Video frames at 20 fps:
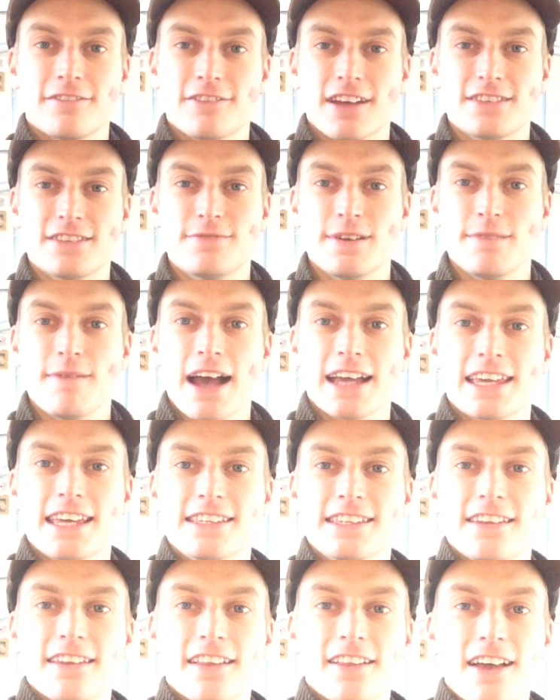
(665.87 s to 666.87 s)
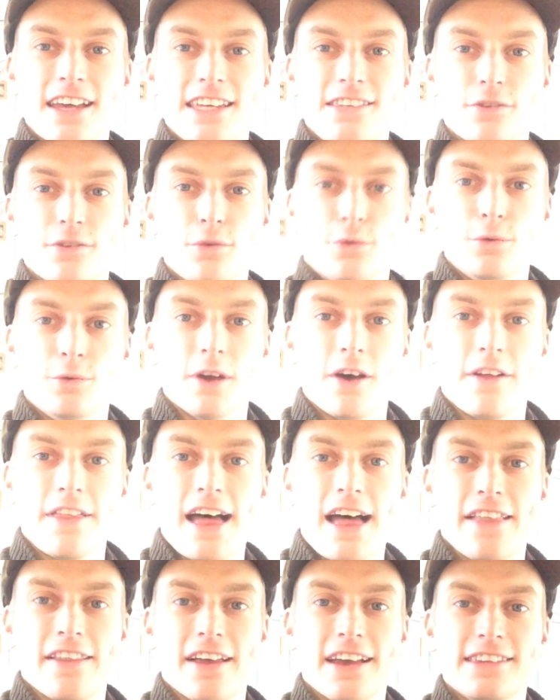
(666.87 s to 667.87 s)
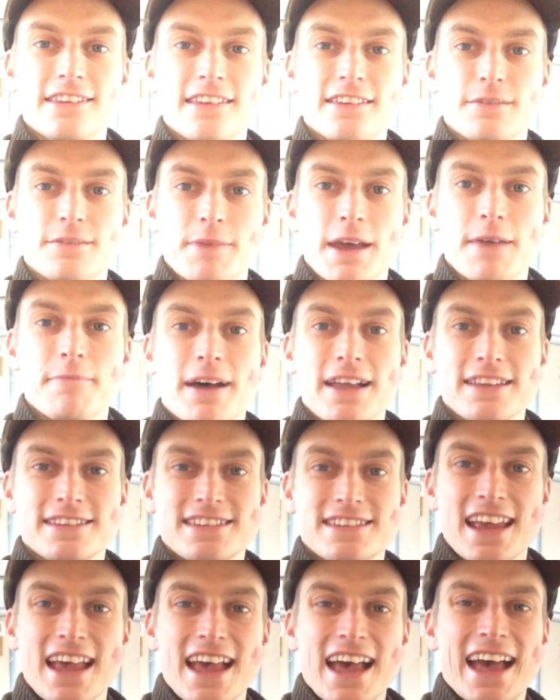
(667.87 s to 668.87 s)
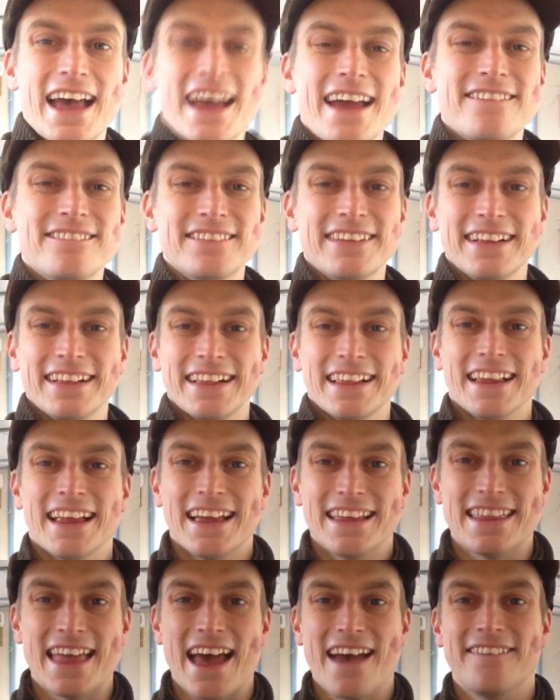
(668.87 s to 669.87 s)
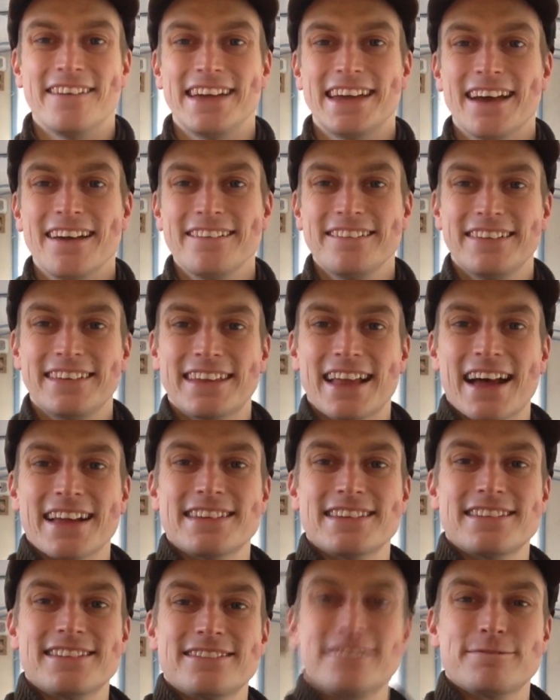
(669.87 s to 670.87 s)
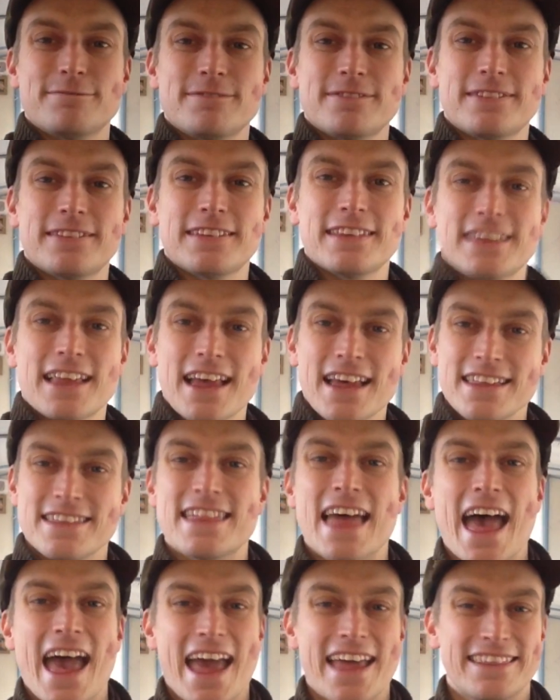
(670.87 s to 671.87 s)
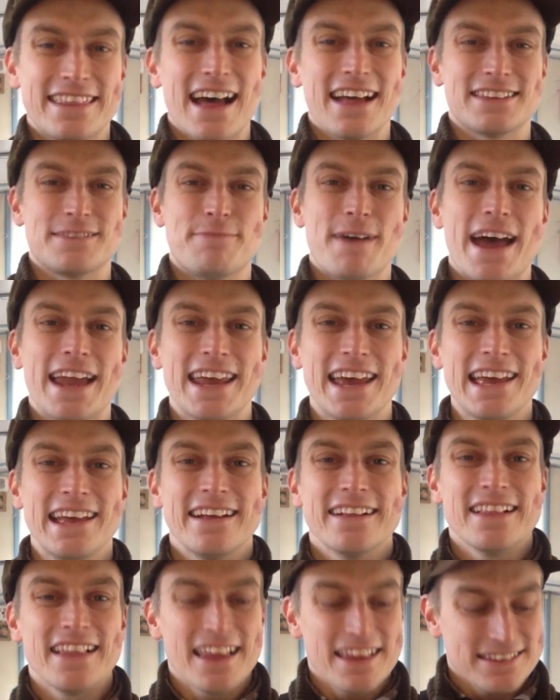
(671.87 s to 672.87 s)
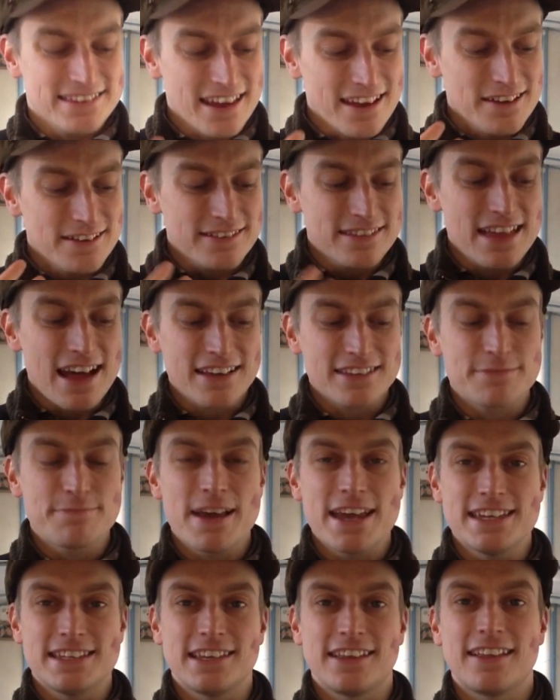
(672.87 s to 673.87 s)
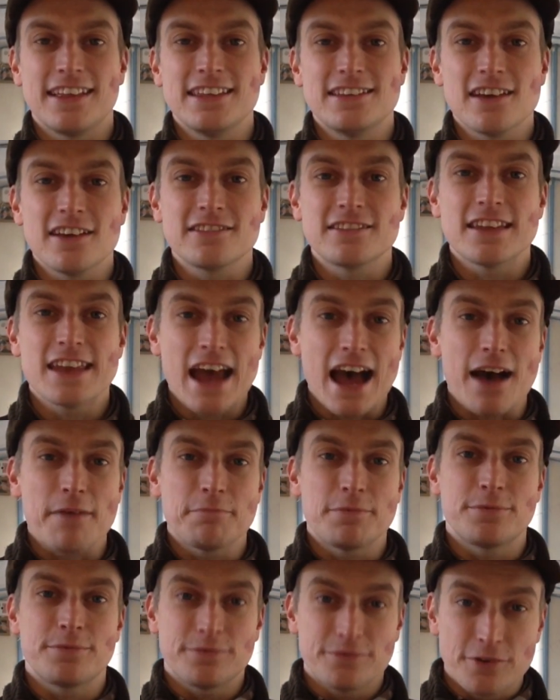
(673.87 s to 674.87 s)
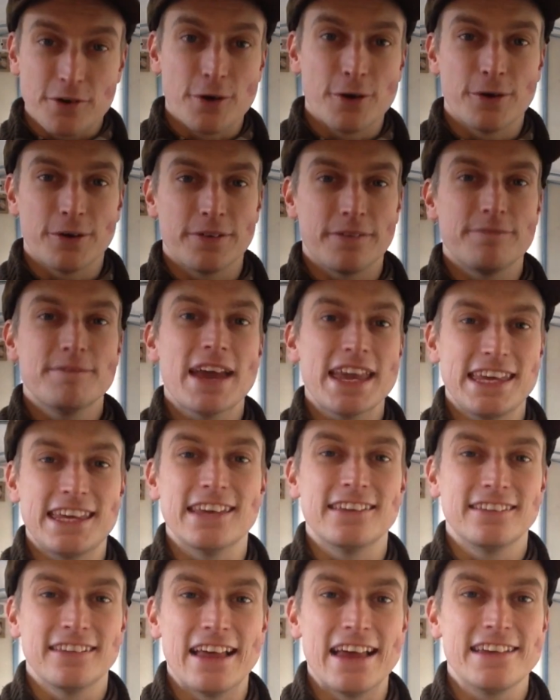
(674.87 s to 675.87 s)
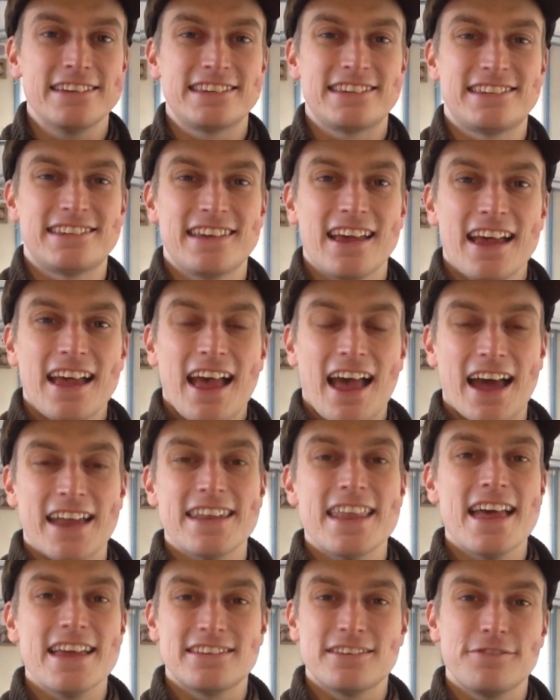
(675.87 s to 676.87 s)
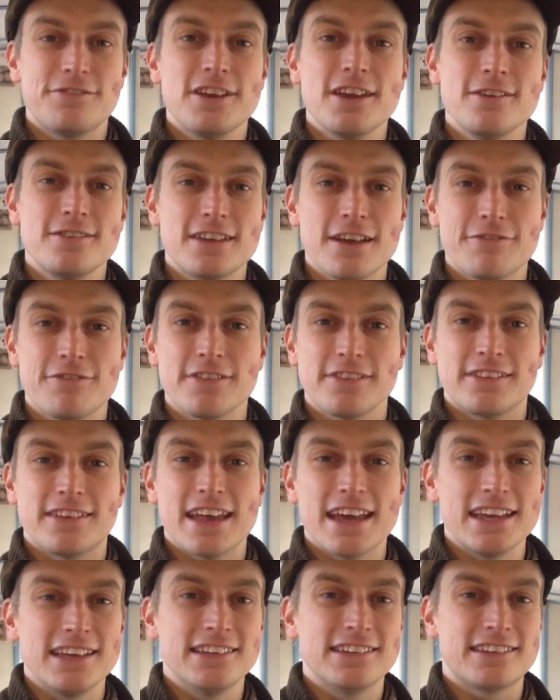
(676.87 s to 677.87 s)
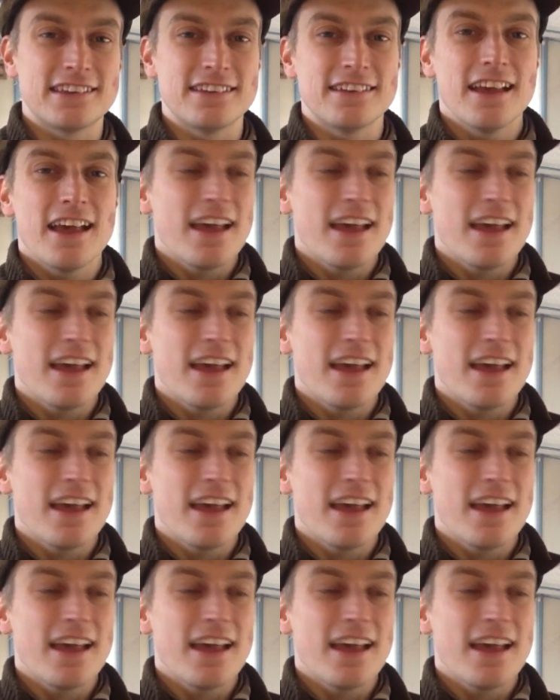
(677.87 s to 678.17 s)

fetch me back into the light. Oh, not that light, that's a bit much. There we go. That's better. So that's basically just an app for making lists. And there's a few different things, and